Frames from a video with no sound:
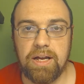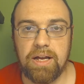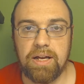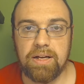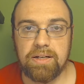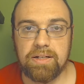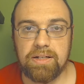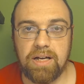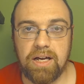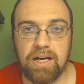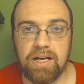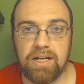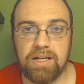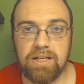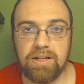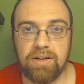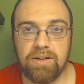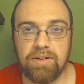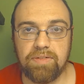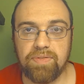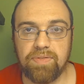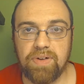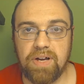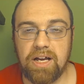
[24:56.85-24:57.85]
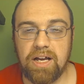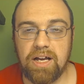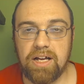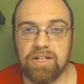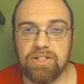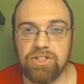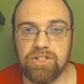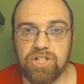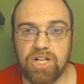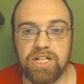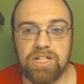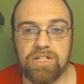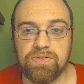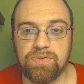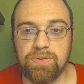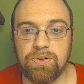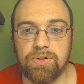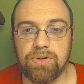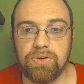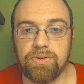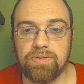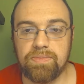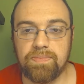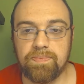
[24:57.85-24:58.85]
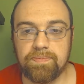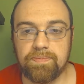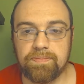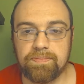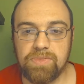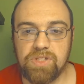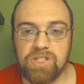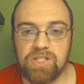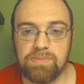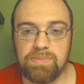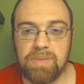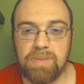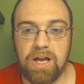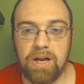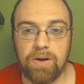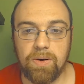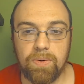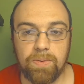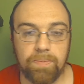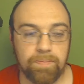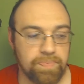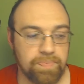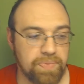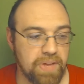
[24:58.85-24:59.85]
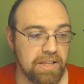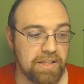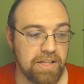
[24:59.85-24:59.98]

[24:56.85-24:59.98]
kind of Chinese food smell, and then the